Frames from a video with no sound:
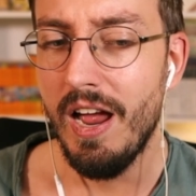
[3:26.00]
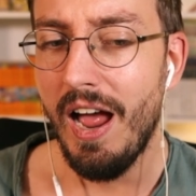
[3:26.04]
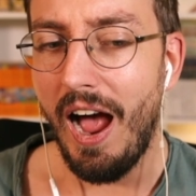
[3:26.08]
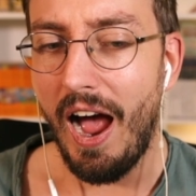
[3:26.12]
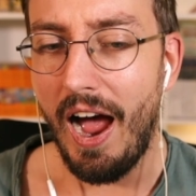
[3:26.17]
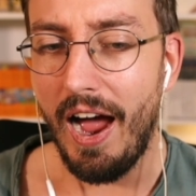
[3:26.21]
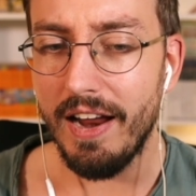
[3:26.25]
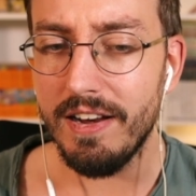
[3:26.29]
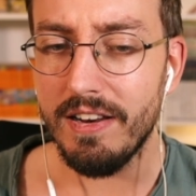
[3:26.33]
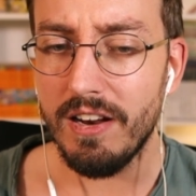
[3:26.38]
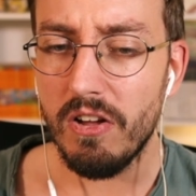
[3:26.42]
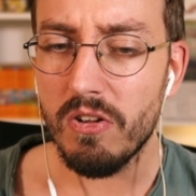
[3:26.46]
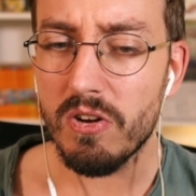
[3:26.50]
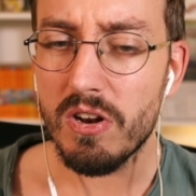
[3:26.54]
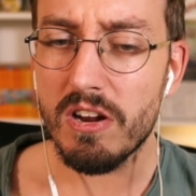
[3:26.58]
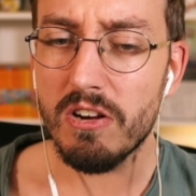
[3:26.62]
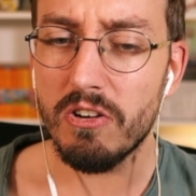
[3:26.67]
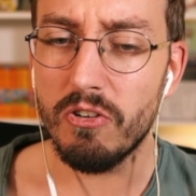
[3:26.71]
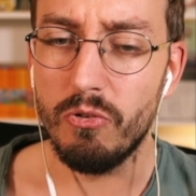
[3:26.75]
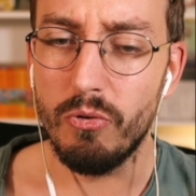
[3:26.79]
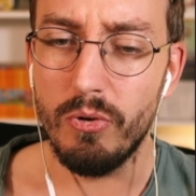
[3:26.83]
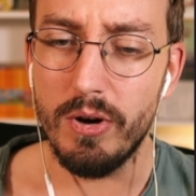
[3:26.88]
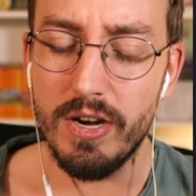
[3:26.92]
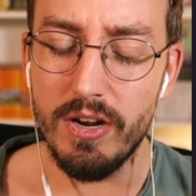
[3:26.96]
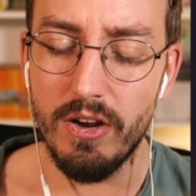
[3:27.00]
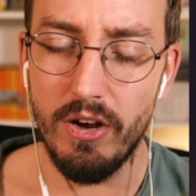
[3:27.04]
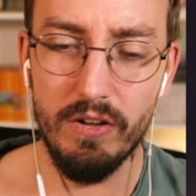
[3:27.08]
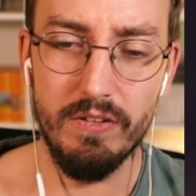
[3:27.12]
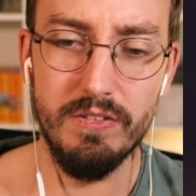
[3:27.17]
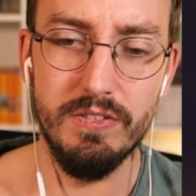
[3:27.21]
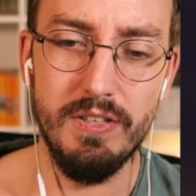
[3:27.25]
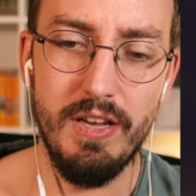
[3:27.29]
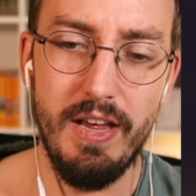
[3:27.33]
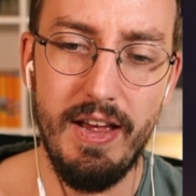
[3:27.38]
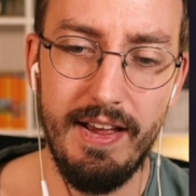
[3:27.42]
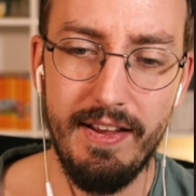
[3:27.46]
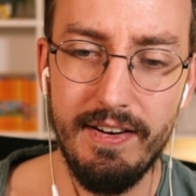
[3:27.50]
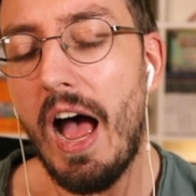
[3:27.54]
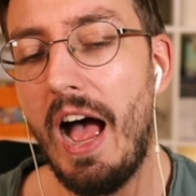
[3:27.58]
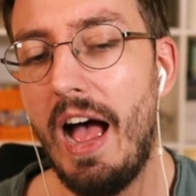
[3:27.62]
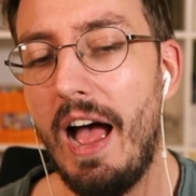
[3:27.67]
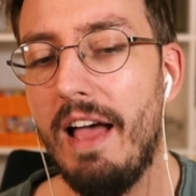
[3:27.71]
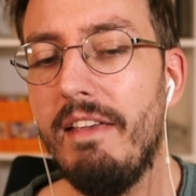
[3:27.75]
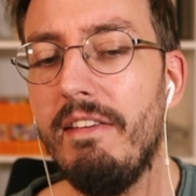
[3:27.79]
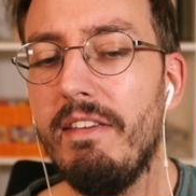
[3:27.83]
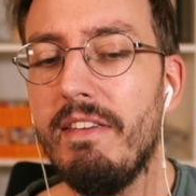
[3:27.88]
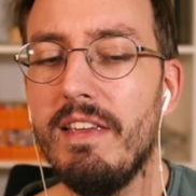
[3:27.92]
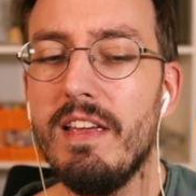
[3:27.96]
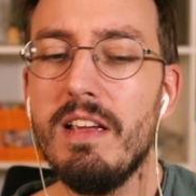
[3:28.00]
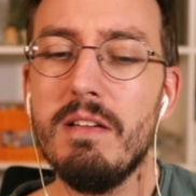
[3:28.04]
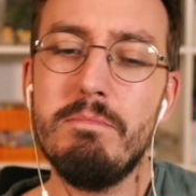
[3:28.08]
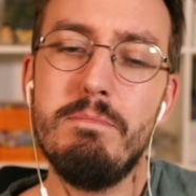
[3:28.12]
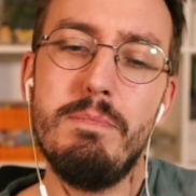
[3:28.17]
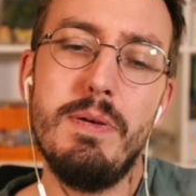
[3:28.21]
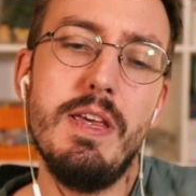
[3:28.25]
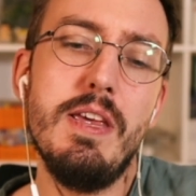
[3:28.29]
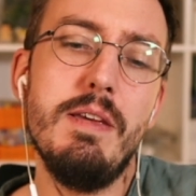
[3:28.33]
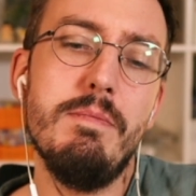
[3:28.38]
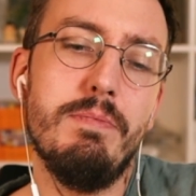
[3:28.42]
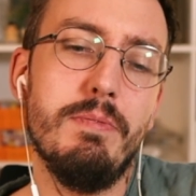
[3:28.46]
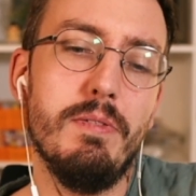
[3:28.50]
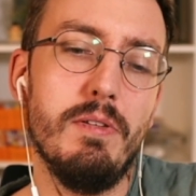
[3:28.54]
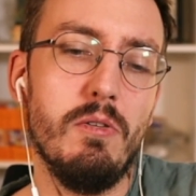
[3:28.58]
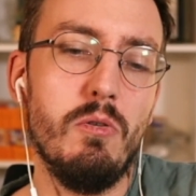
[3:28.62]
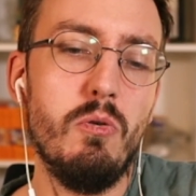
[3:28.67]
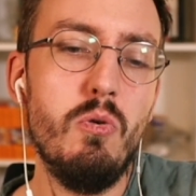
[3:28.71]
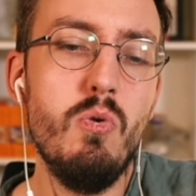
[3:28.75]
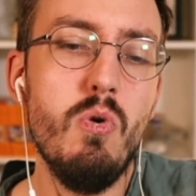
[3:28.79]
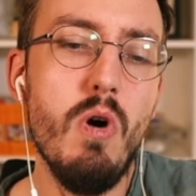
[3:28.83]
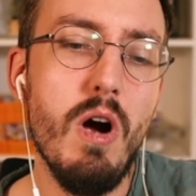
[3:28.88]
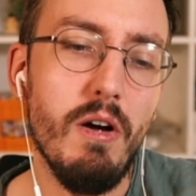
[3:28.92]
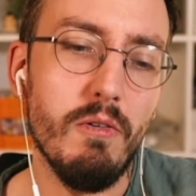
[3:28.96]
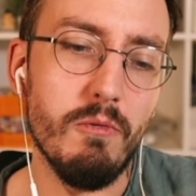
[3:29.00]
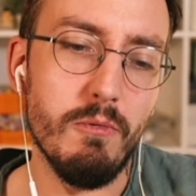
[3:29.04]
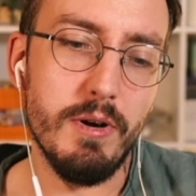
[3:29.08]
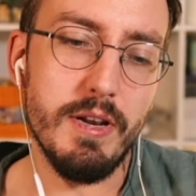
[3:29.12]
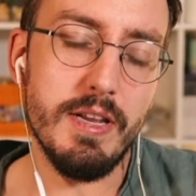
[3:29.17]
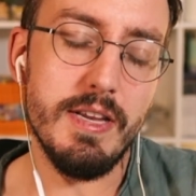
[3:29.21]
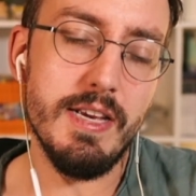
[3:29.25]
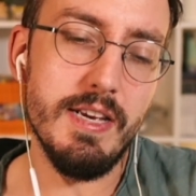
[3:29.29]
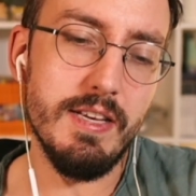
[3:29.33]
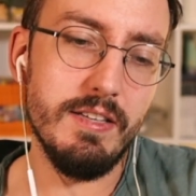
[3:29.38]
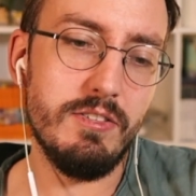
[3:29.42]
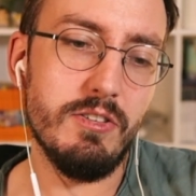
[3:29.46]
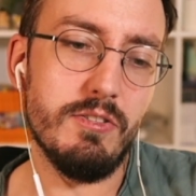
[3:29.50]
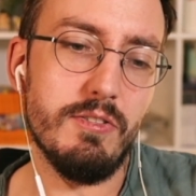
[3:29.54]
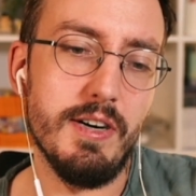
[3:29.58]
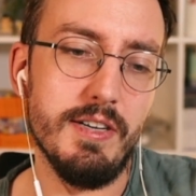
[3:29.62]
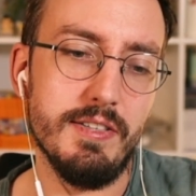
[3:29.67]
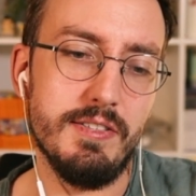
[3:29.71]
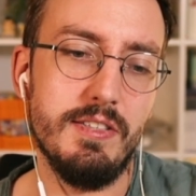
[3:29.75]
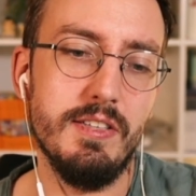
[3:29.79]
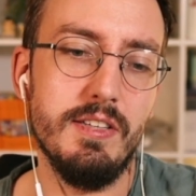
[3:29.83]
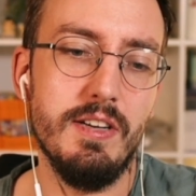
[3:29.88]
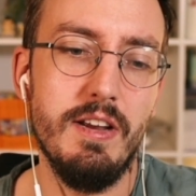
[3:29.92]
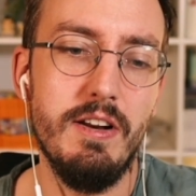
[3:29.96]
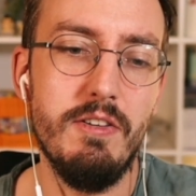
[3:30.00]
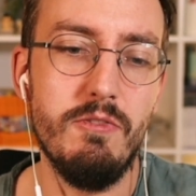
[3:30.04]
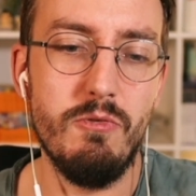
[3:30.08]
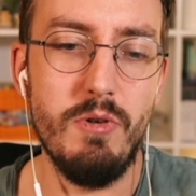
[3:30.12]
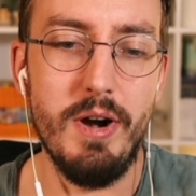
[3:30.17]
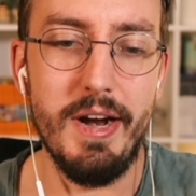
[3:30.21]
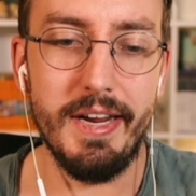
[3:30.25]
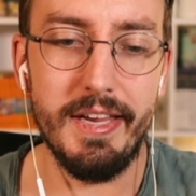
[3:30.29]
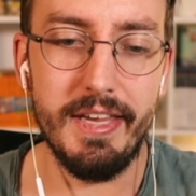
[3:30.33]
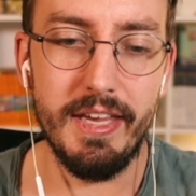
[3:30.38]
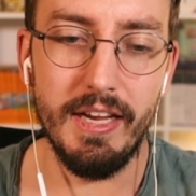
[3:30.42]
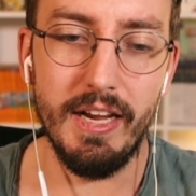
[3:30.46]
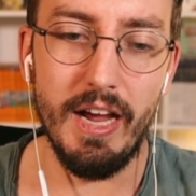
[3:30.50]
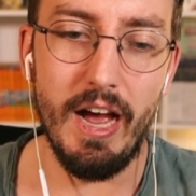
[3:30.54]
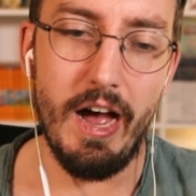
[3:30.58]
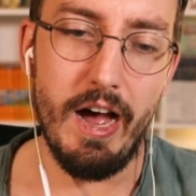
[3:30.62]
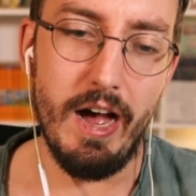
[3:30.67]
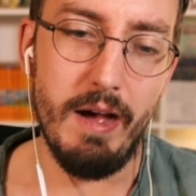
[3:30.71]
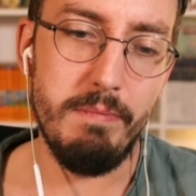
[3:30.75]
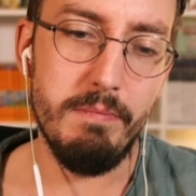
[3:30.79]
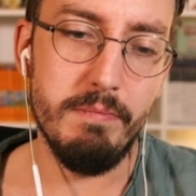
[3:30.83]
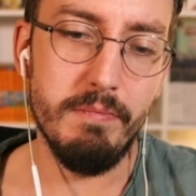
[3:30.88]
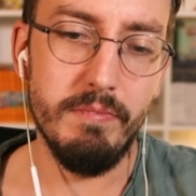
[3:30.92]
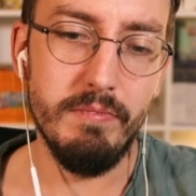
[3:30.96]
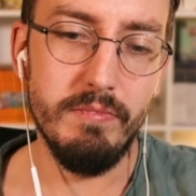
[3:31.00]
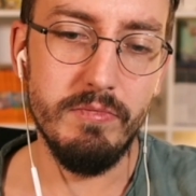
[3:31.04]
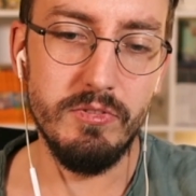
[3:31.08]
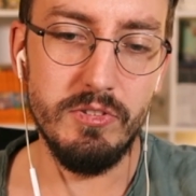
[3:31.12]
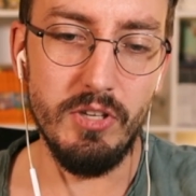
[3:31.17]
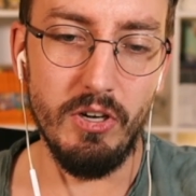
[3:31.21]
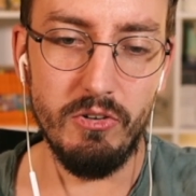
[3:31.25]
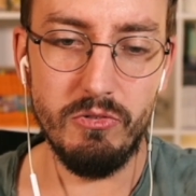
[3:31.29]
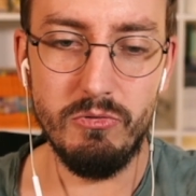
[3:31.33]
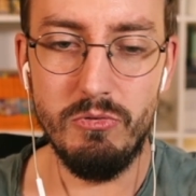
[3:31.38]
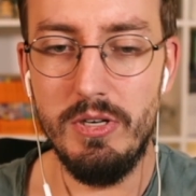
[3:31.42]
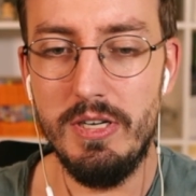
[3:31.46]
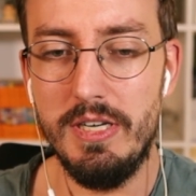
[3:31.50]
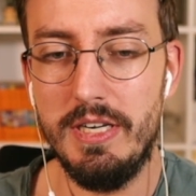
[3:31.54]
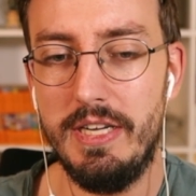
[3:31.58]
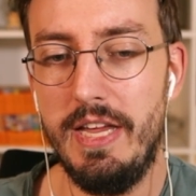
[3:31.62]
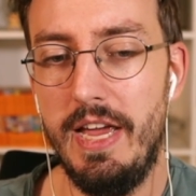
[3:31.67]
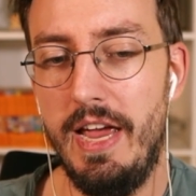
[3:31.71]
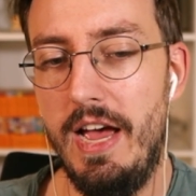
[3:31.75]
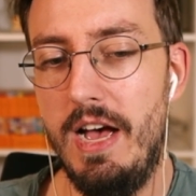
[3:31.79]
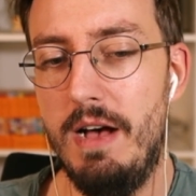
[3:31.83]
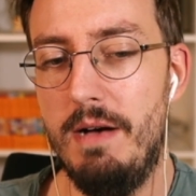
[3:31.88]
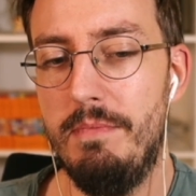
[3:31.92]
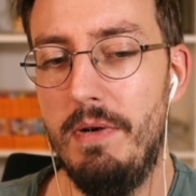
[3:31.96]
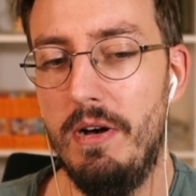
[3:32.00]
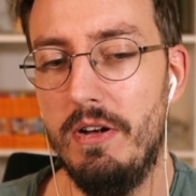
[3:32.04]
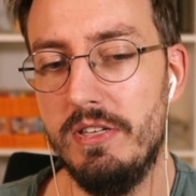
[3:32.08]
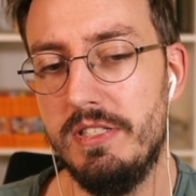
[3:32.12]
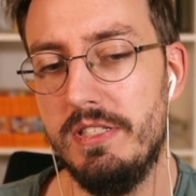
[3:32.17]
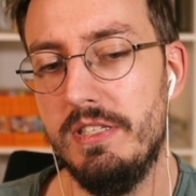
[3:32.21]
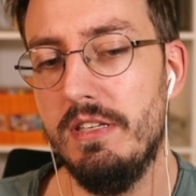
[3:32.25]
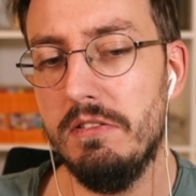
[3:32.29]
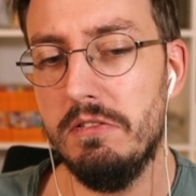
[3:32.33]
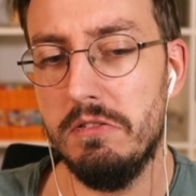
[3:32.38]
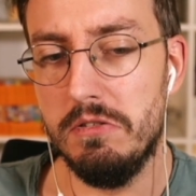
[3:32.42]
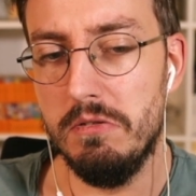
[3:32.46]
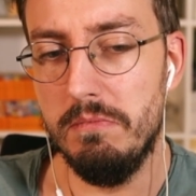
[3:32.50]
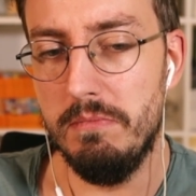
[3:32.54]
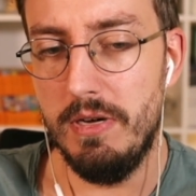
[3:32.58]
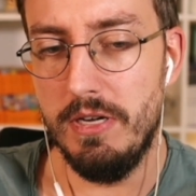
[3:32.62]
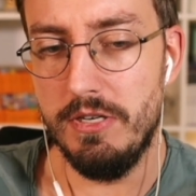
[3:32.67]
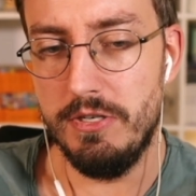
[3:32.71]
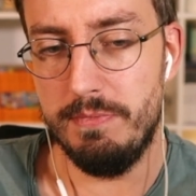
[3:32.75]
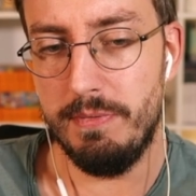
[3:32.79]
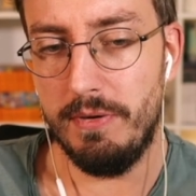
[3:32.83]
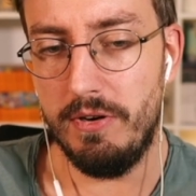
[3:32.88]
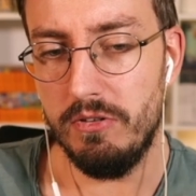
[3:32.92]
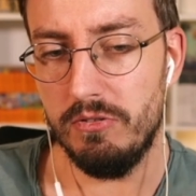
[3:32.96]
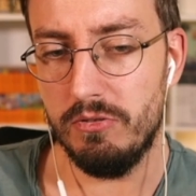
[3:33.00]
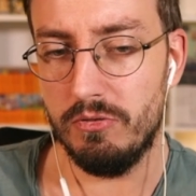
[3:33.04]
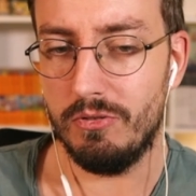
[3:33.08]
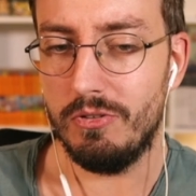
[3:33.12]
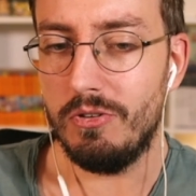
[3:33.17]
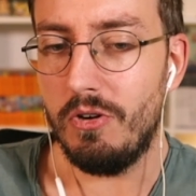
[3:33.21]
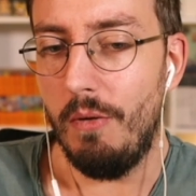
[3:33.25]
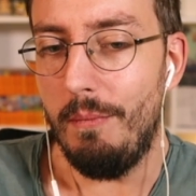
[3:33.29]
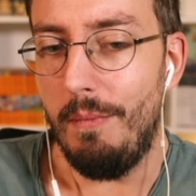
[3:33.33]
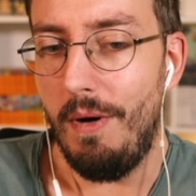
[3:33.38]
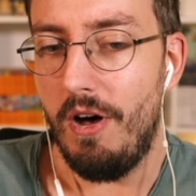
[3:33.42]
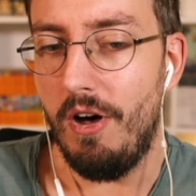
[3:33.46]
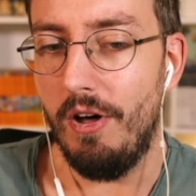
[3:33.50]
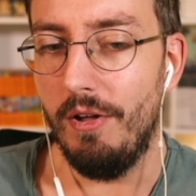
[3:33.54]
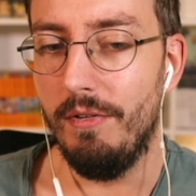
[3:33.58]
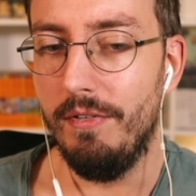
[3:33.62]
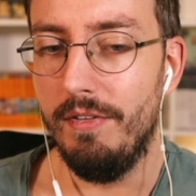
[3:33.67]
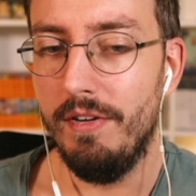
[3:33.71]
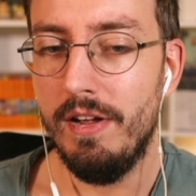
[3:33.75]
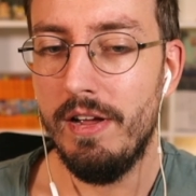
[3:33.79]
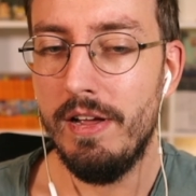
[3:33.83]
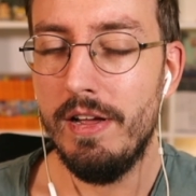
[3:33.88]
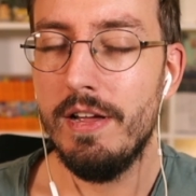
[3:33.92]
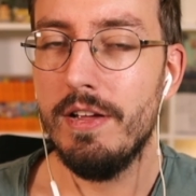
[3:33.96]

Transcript: I don't agree on that. I think people who are really interested in ranking up don't really care about that so much, because come on.